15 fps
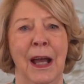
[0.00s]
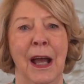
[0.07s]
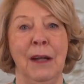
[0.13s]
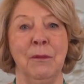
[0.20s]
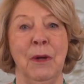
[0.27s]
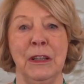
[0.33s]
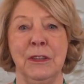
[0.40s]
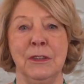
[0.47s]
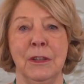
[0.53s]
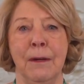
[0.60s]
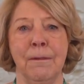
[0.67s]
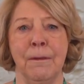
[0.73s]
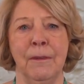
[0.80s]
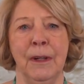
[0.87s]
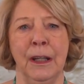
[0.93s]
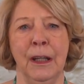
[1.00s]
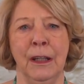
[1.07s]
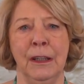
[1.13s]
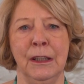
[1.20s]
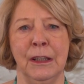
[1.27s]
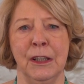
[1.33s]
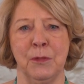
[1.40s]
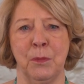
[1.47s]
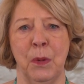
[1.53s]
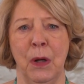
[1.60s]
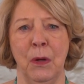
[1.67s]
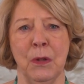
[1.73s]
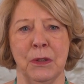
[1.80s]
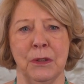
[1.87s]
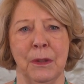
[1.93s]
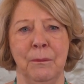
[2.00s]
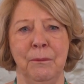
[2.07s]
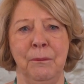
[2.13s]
and what suffering it has brought.